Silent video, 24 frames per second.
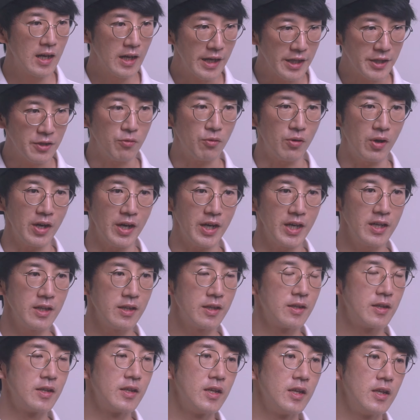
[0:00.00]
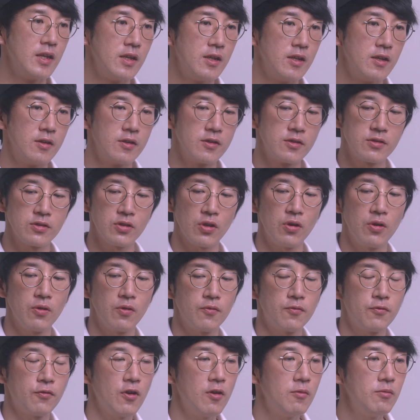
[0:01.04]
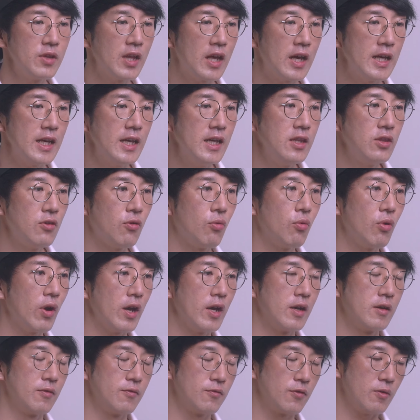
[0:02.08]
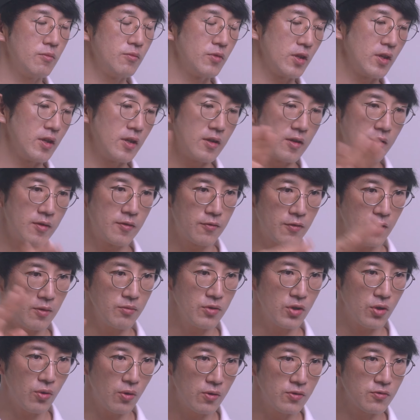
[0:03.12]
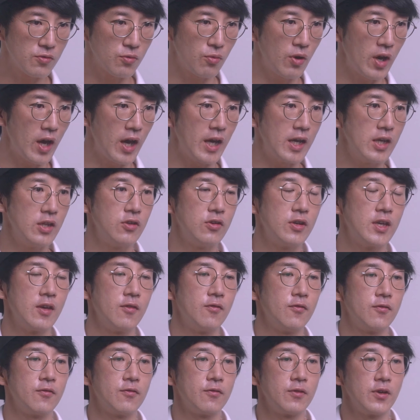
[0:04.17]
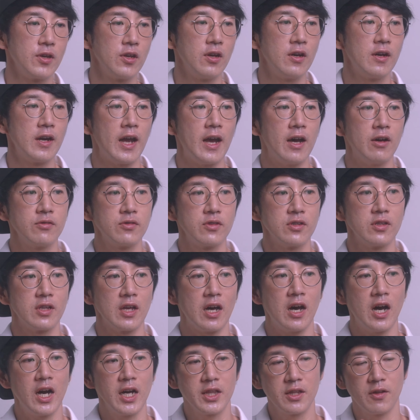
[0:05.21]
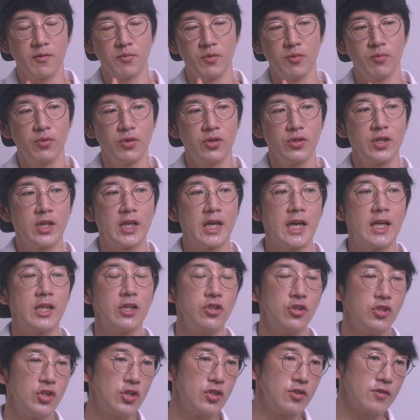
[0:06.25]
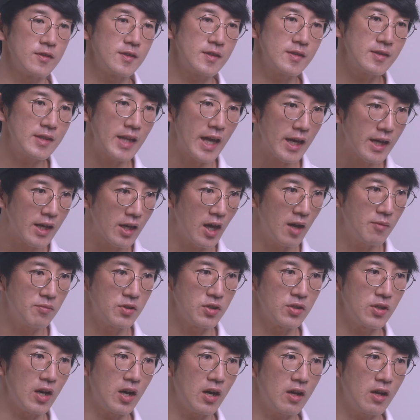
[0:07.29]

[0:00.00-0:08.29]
Anyway, So from the either way, from those way, you can figure out the height of the building, and you need to stack up to the